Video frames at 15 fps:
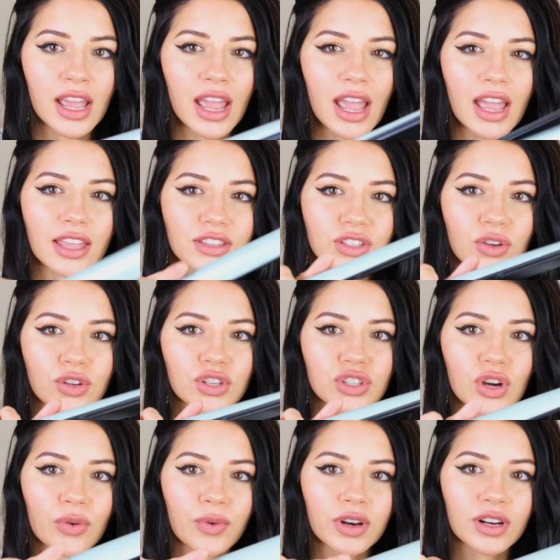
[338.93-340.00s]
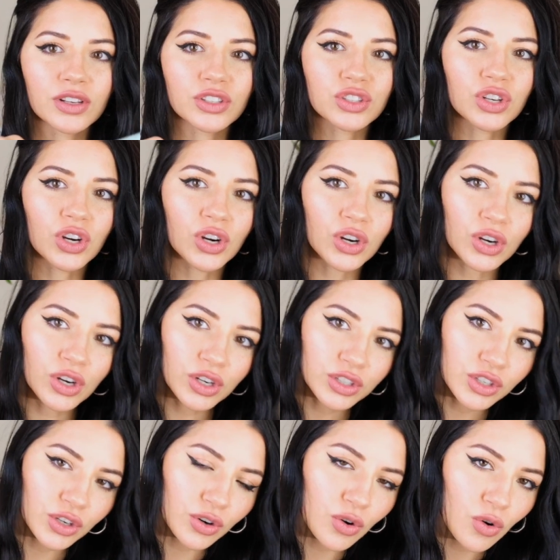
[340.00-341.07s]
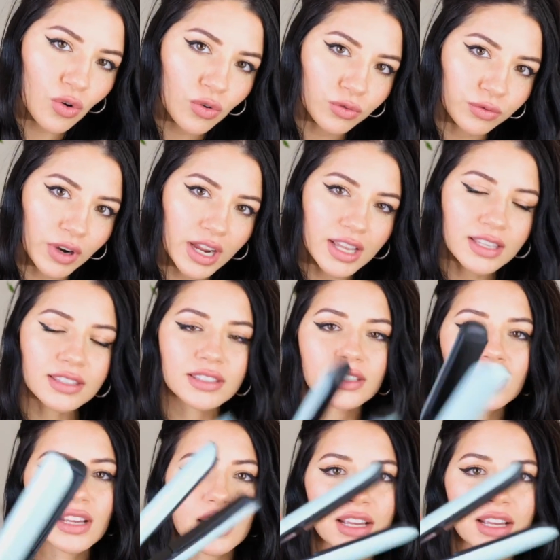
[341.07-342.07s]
And so you don't want to turn your whole wrist.